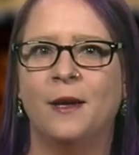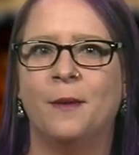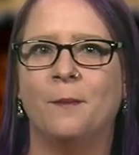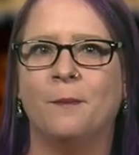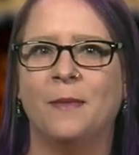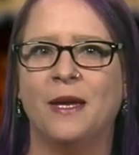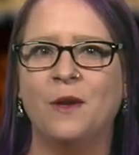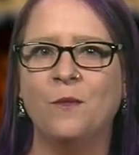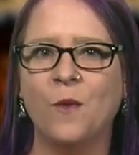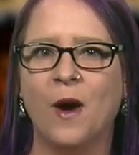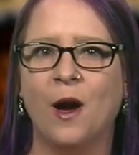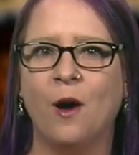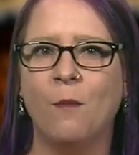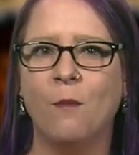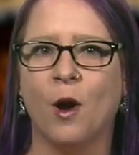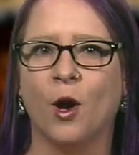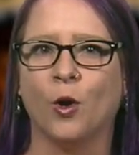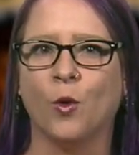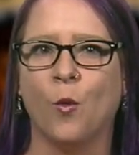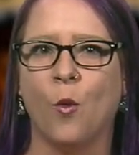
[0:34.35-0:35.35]
Meanwhile,
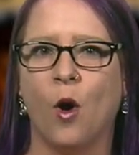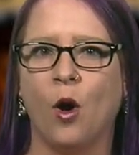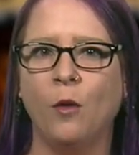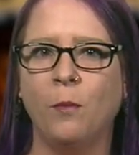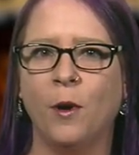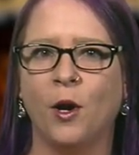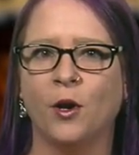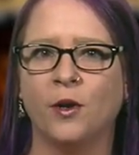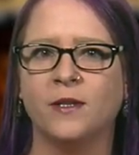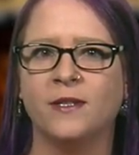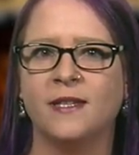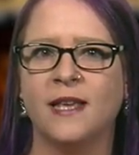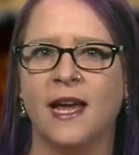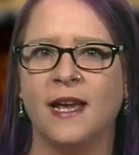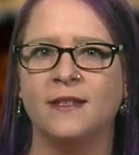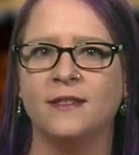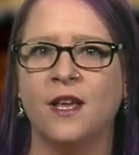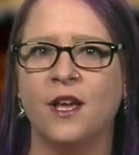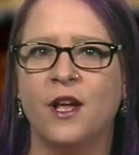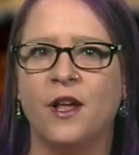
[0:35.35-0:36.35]
Mark Wahlberg
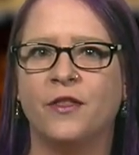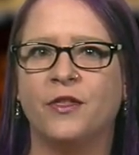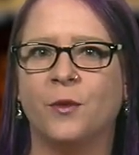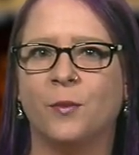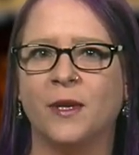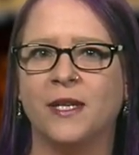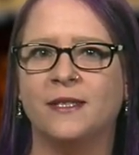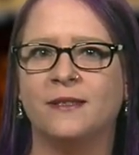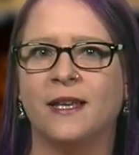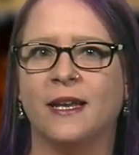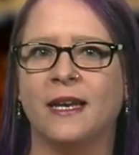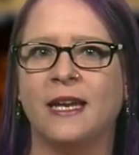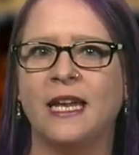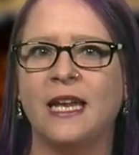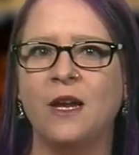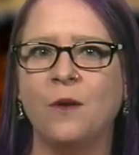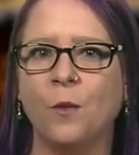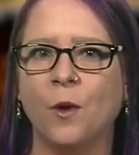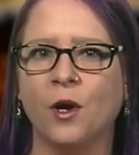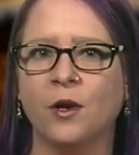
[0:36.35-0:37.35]
says the reason
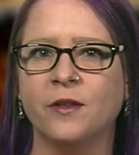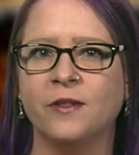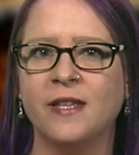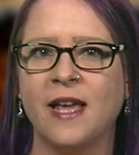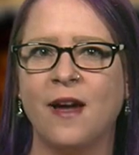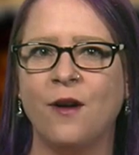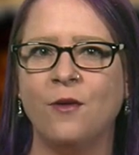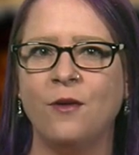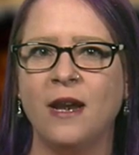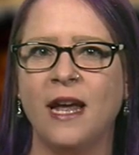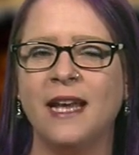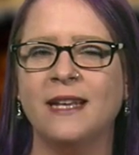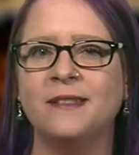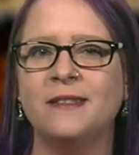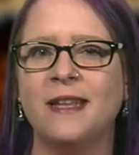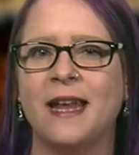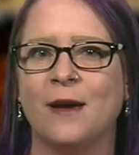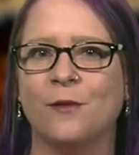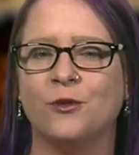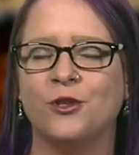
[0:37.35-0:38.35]
he works out
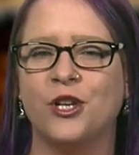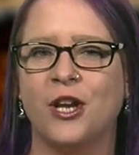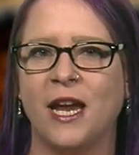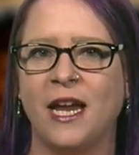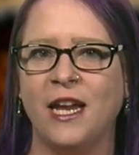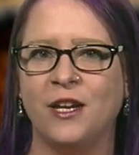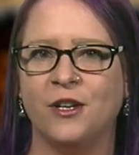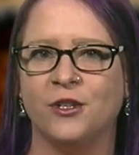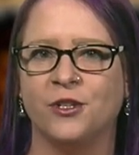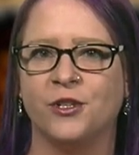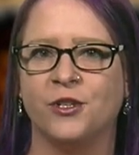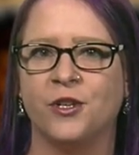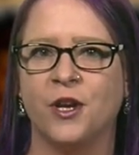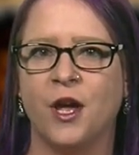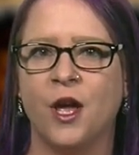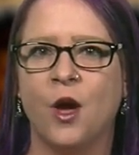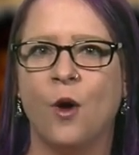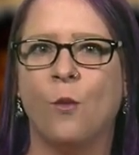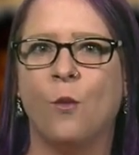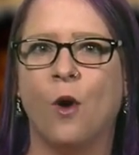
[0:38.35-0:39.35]
has now changed.
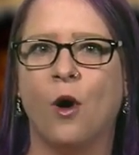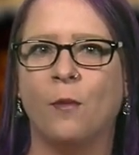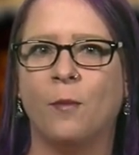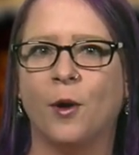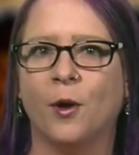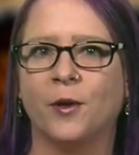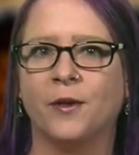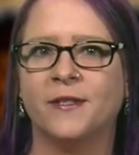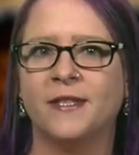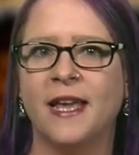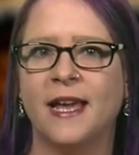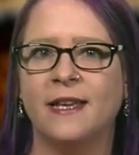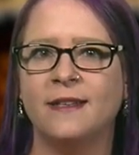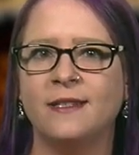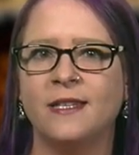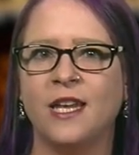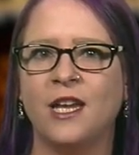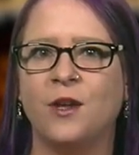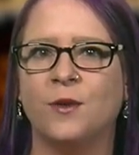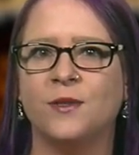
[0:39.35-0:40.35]
Wahlberg
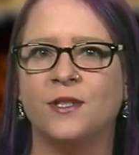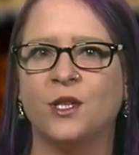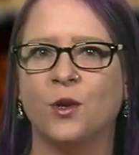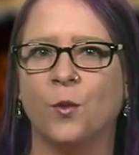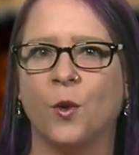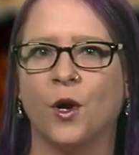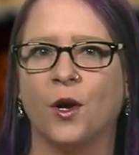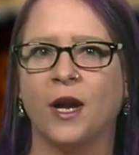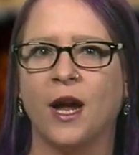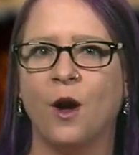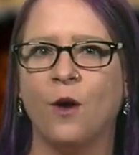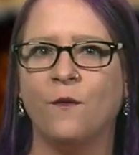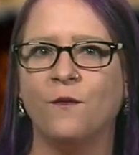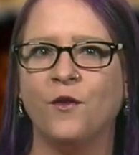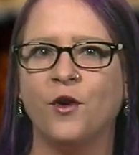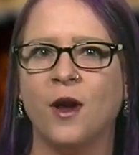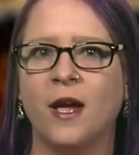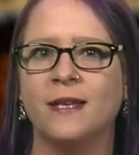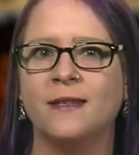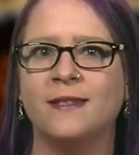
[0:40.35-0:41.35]
says he used to work out
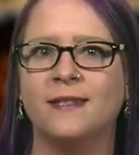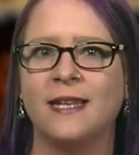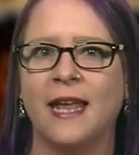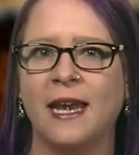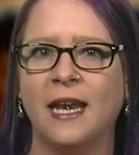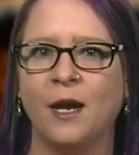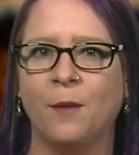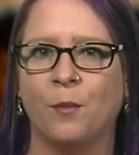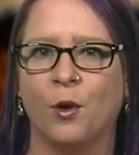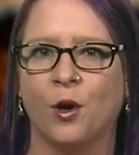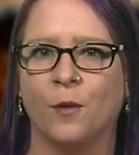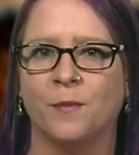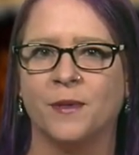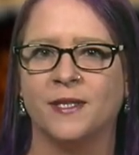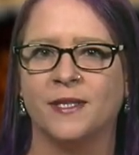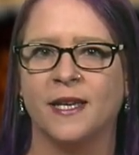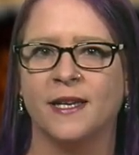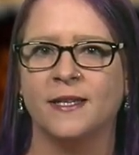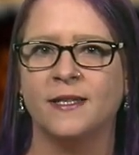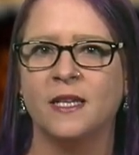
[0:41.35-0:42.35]
for aesthetic
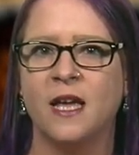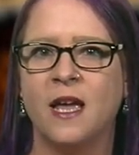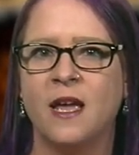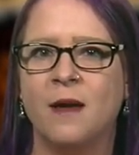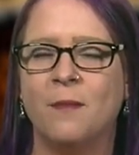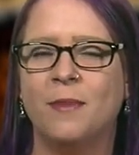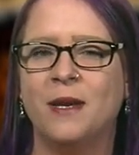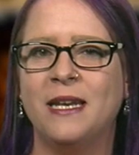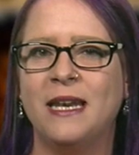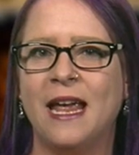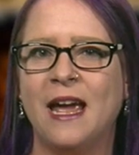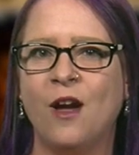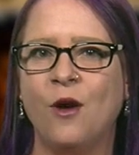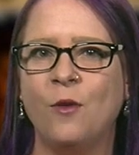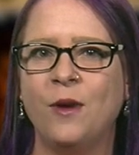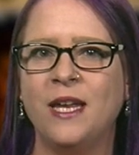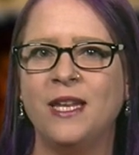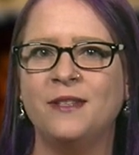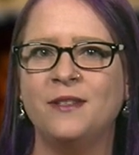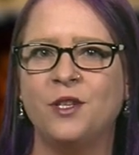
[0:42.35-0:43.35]
purposes, but now
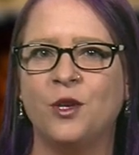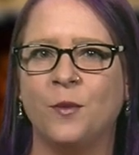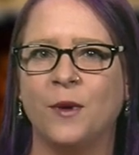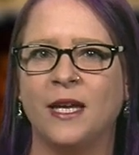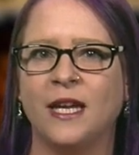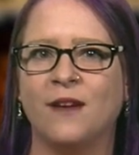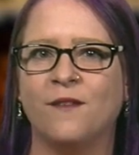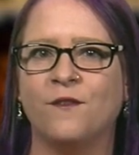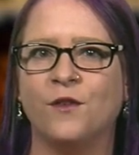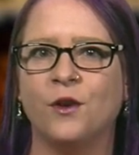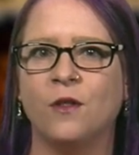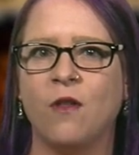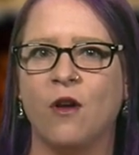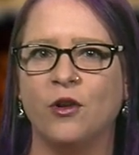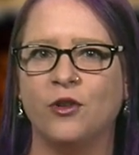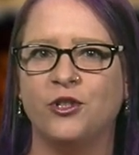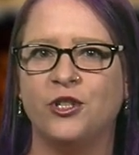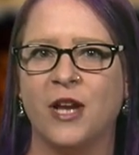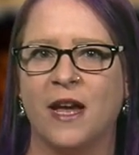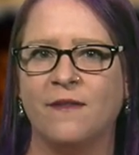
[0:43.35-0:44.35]
he's doing it for
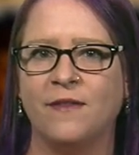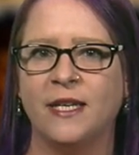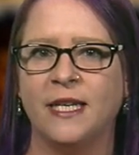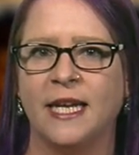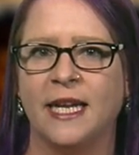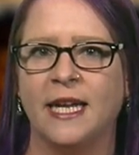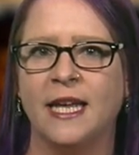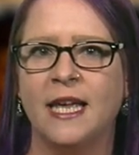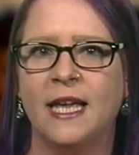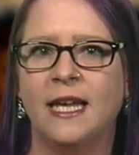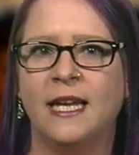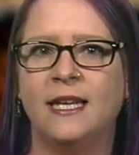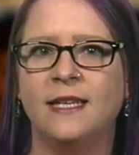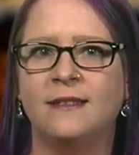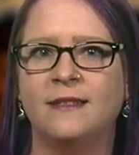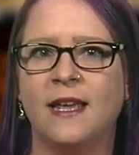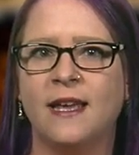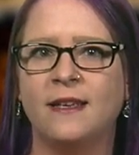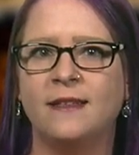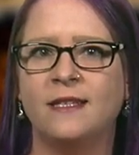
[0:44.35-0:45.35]
longevity. He
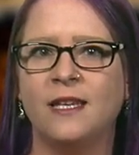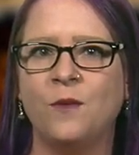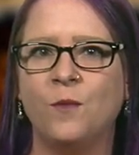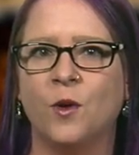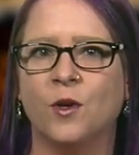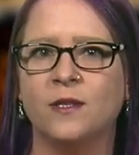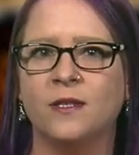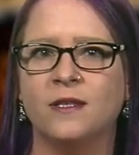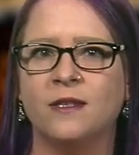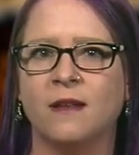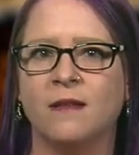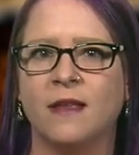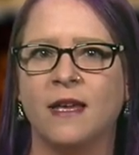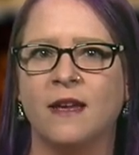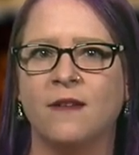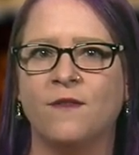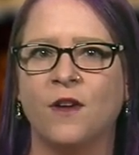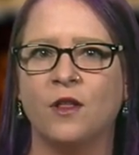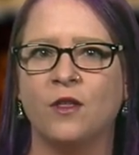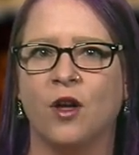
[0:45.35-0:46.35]
says he wants to
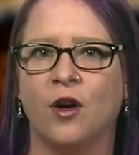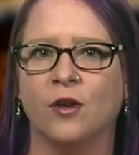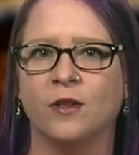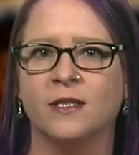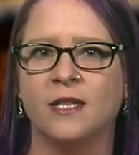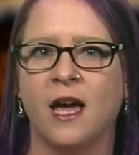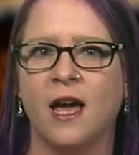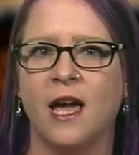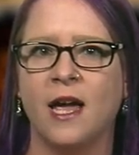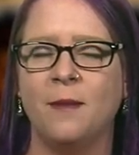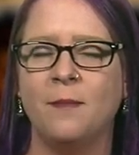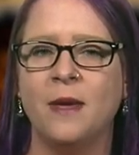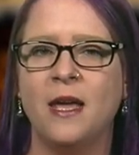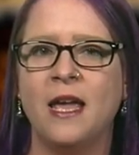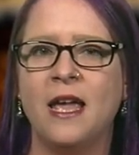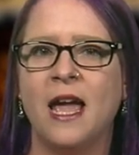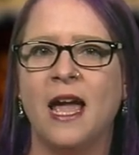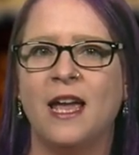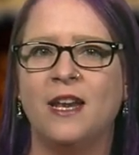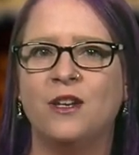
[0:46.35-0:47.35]
live a long time
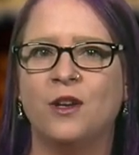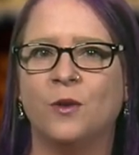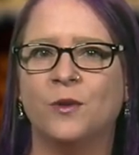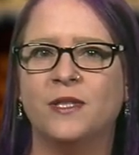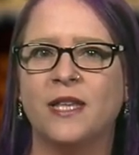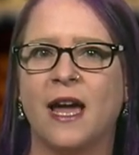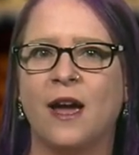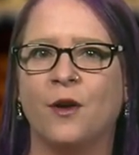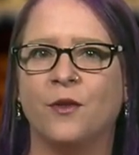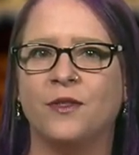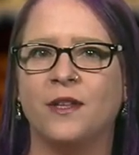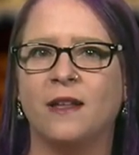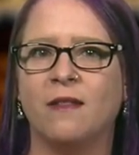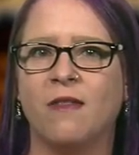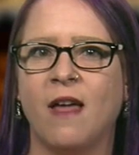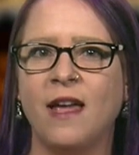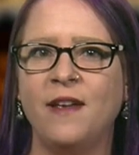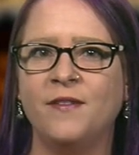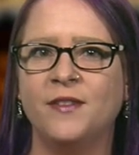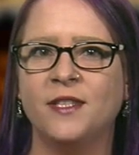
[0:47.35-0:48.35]
and knows a healthy
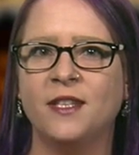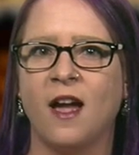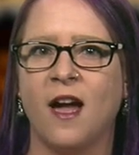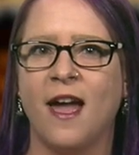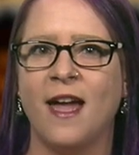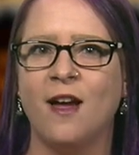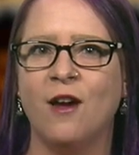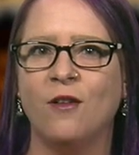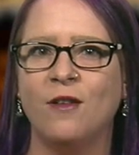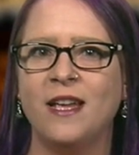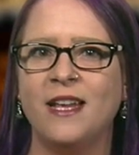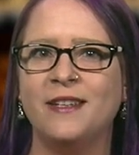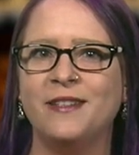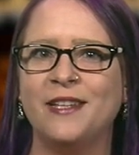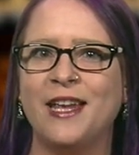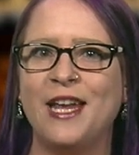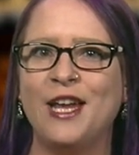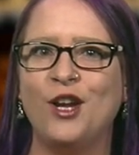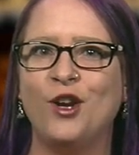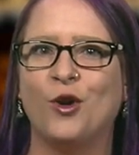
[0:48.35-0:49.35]
lifestyle
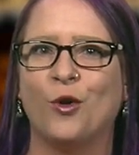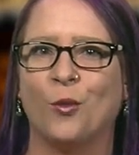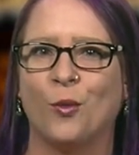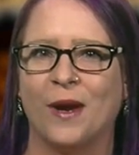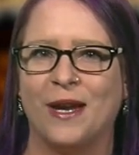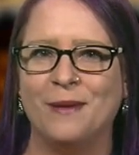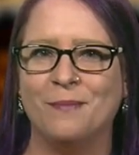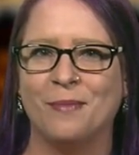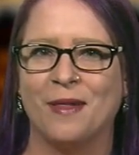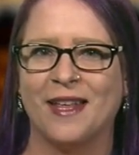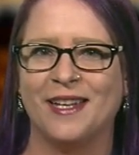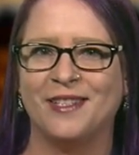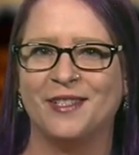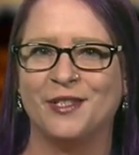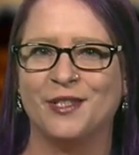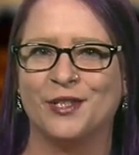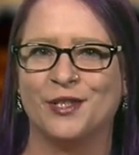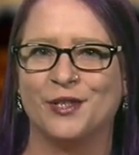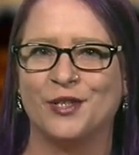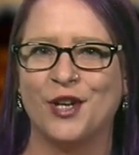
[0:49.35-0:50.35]
is a great place
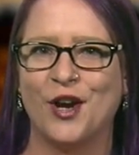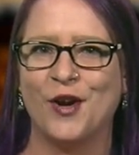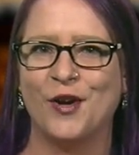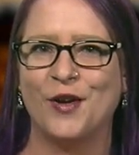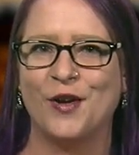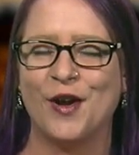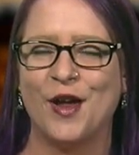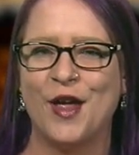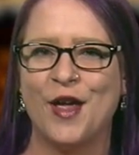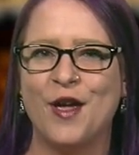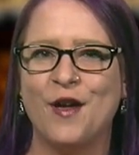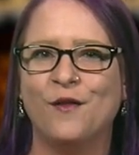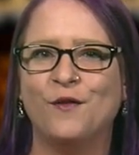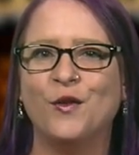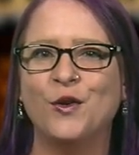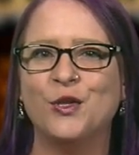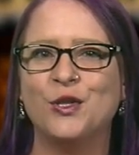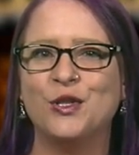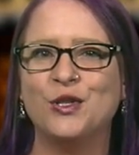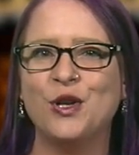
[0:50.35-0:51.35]
to start.
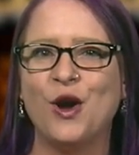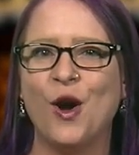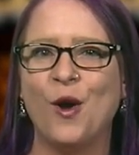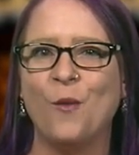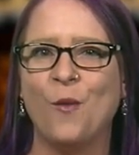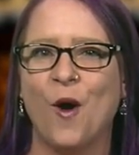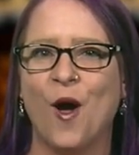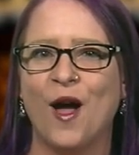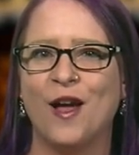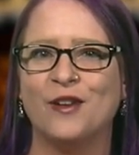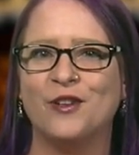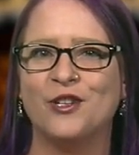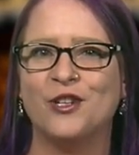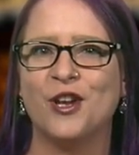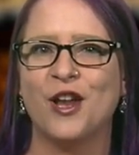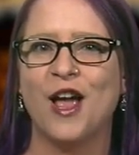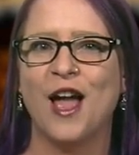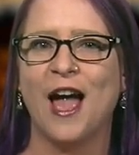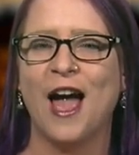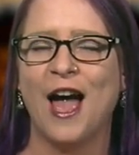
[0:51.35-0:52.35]
For Star
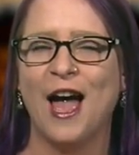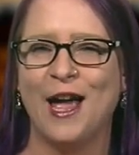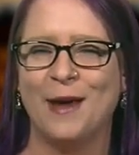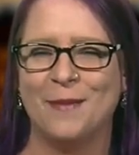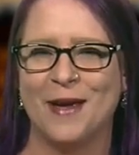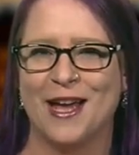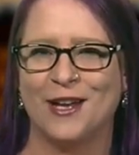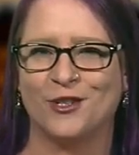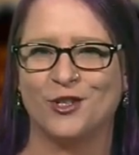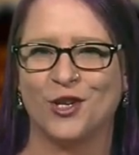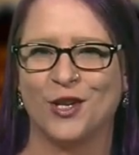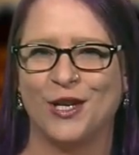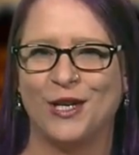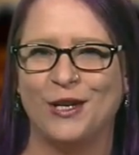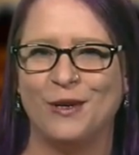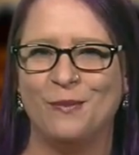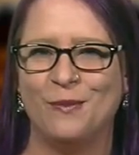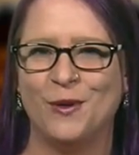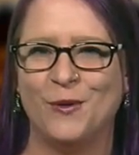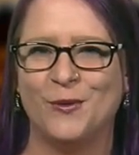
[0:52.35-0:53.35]
Watch, I'm Ashley
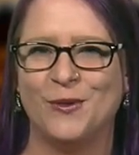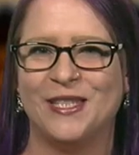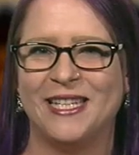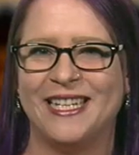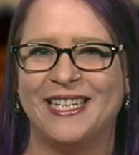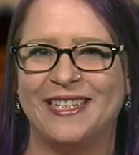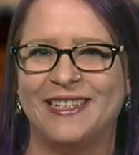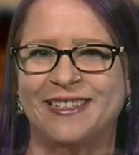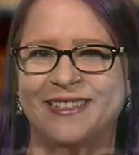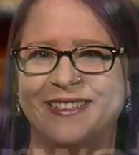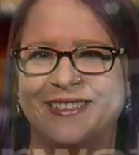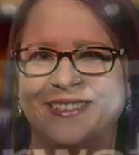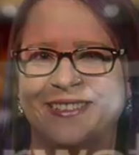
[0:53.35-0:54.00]
Camuzzi.